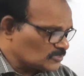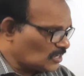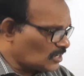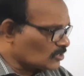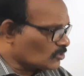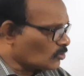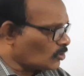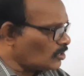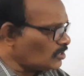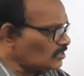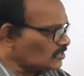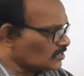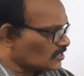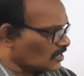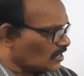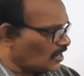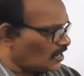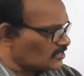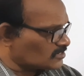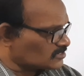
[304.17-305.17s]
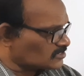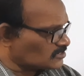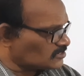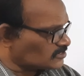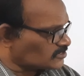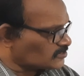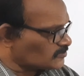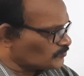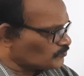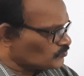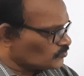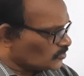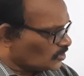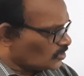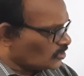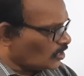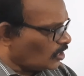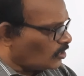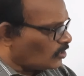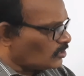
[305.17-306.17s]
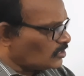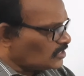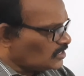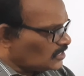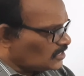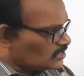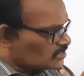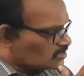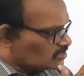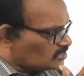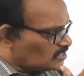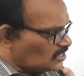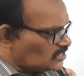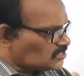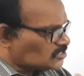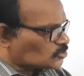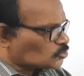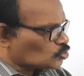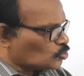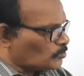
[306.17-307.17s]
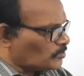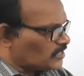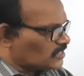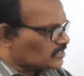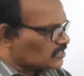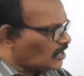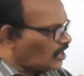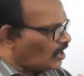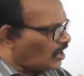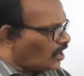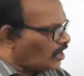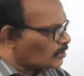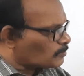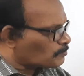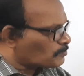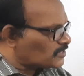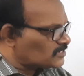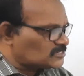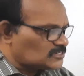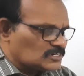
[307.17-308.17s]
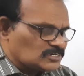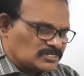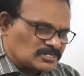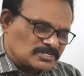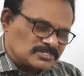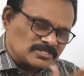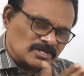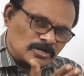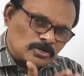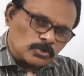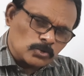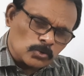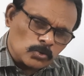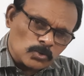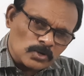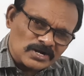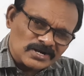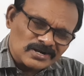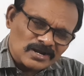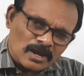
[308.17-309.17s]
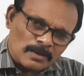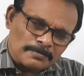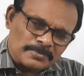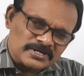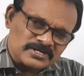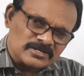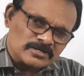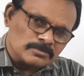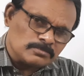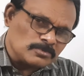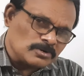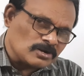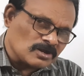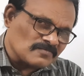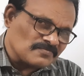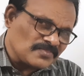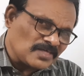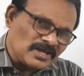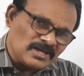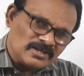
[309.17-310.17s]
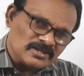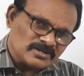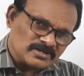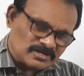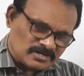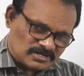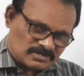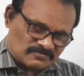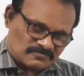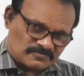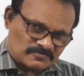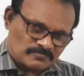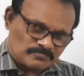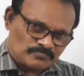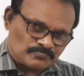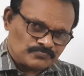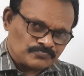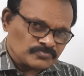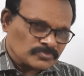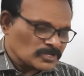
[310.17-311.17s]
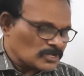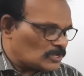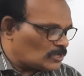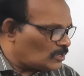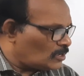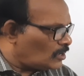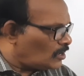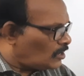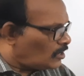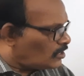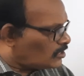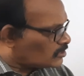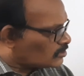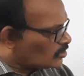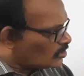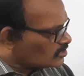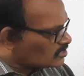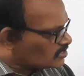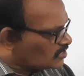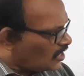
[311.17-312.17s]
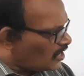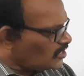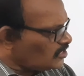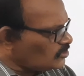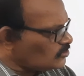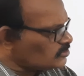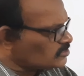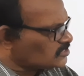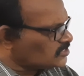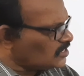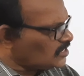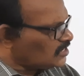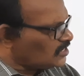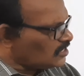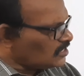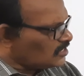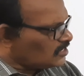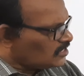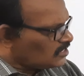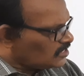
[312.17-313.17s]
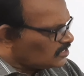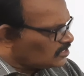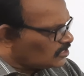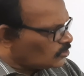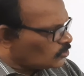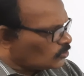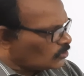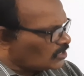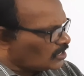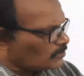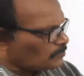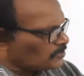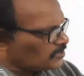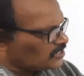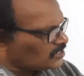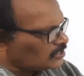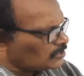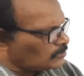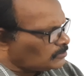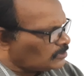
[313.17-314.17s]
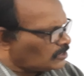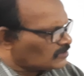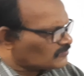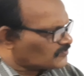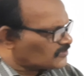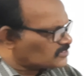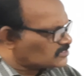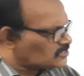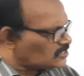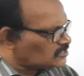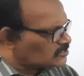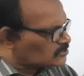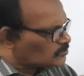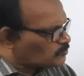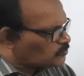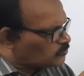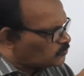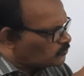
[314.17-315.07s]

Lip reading: they are called guard cells. Now, these stomata are present in the lower epidermal of the leaf. Now, there you see in the lower epidermal of the seeds,